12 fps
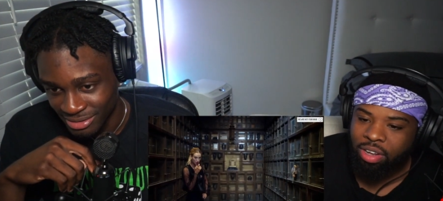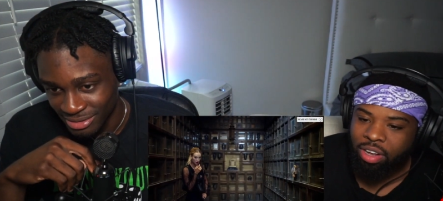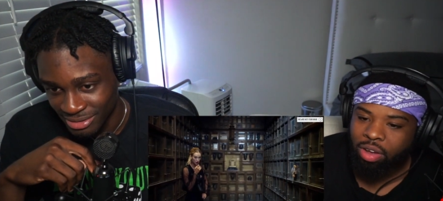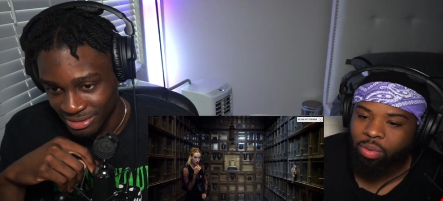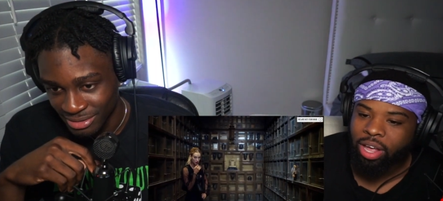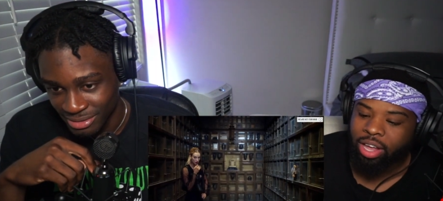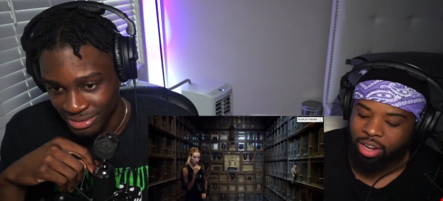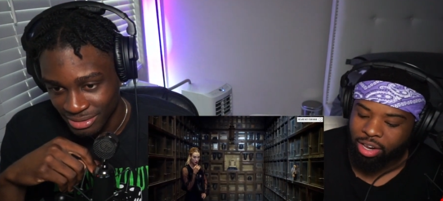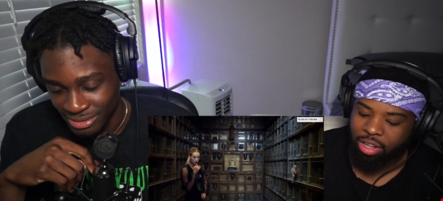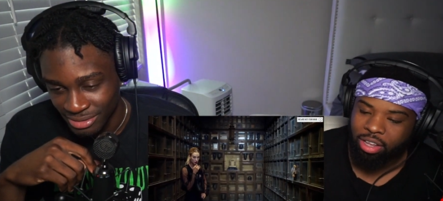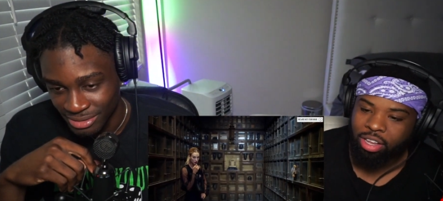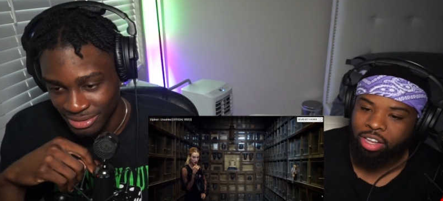Speaker 1: Wait.
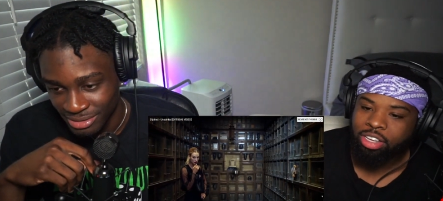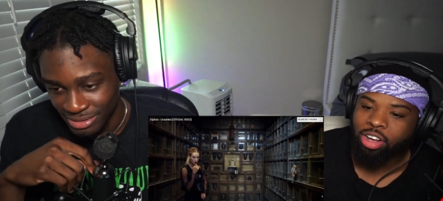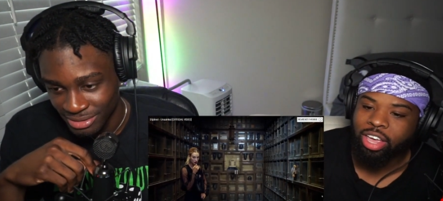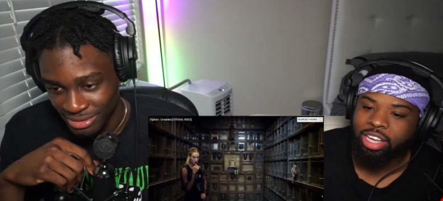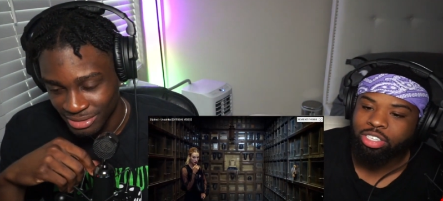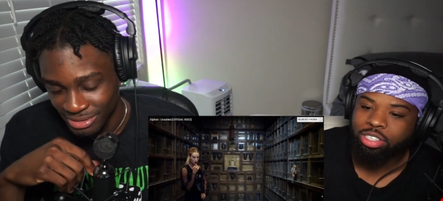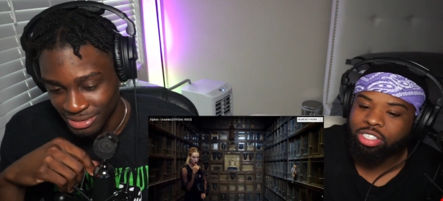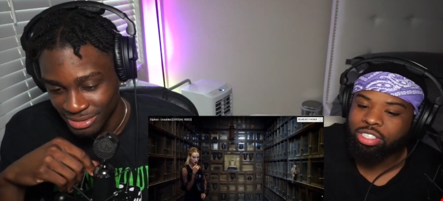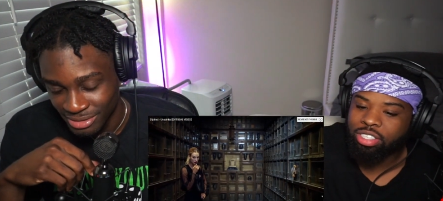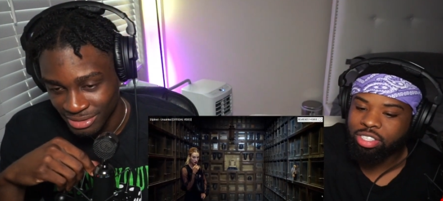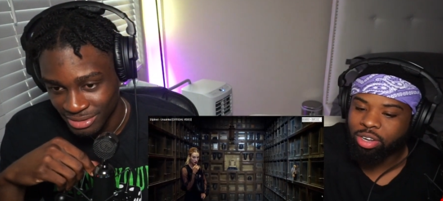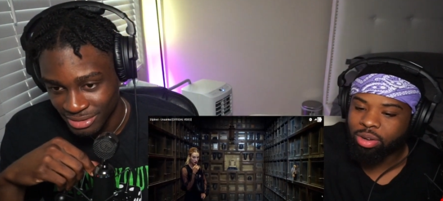Okay, so she,
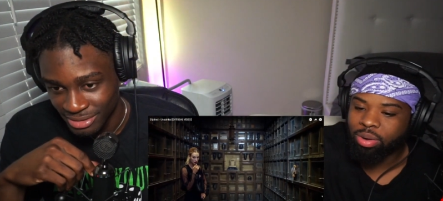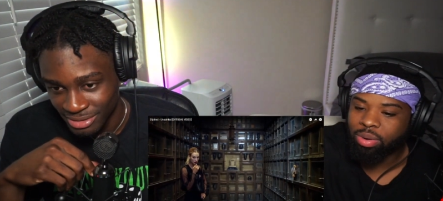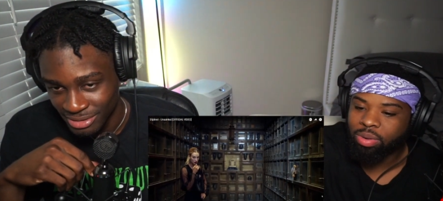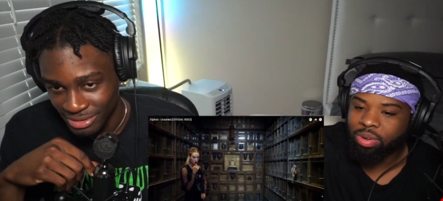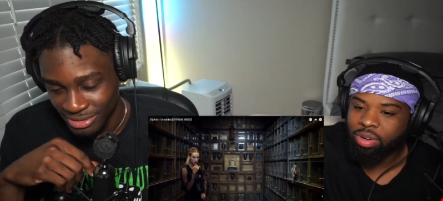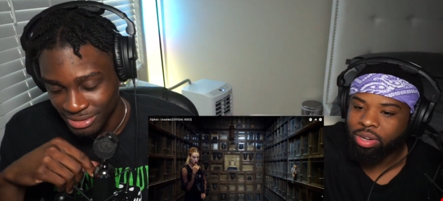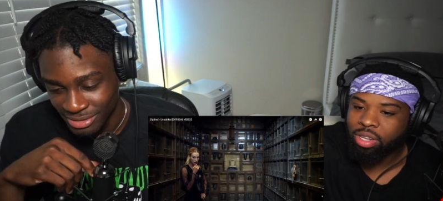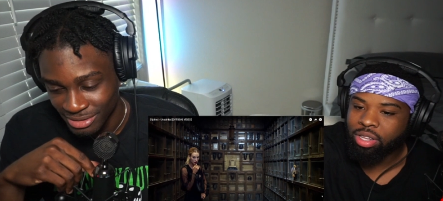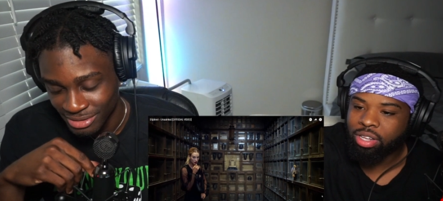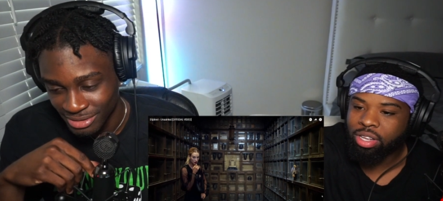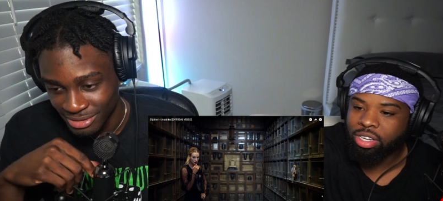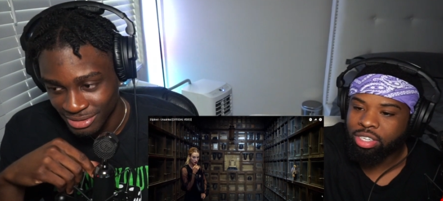so
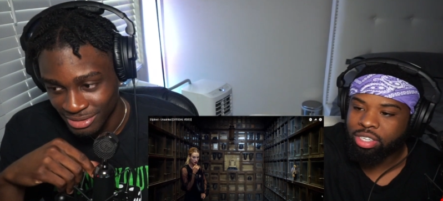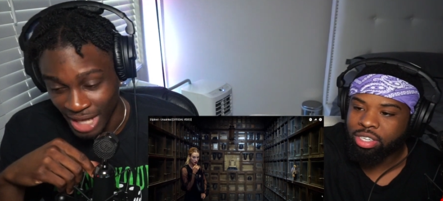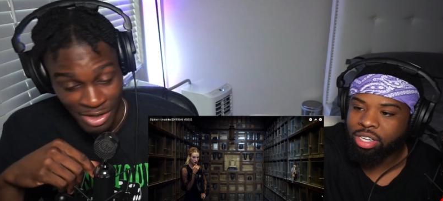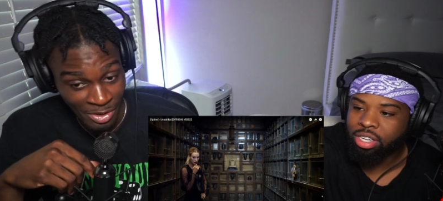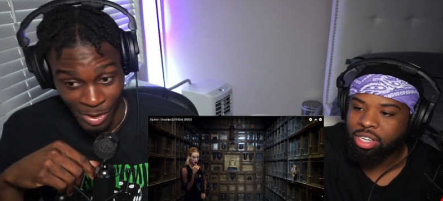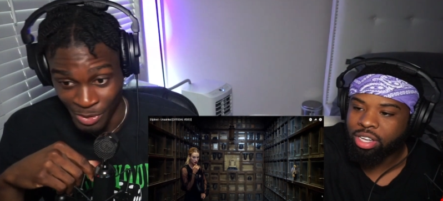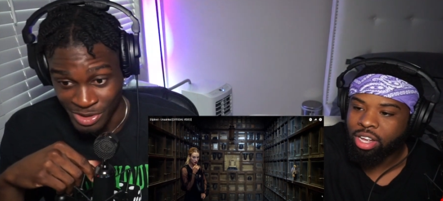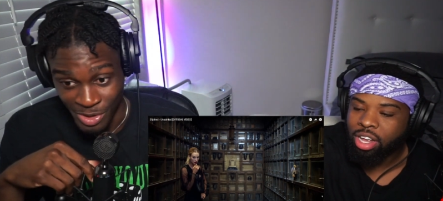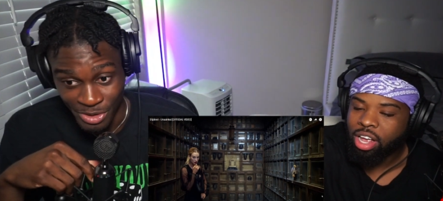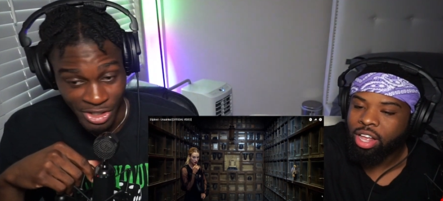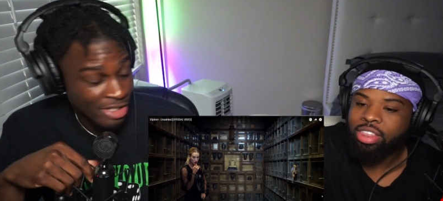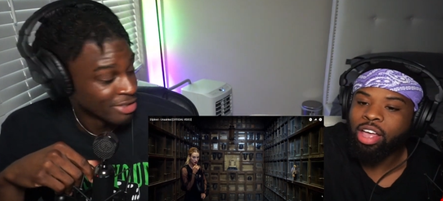I don't know what's going on.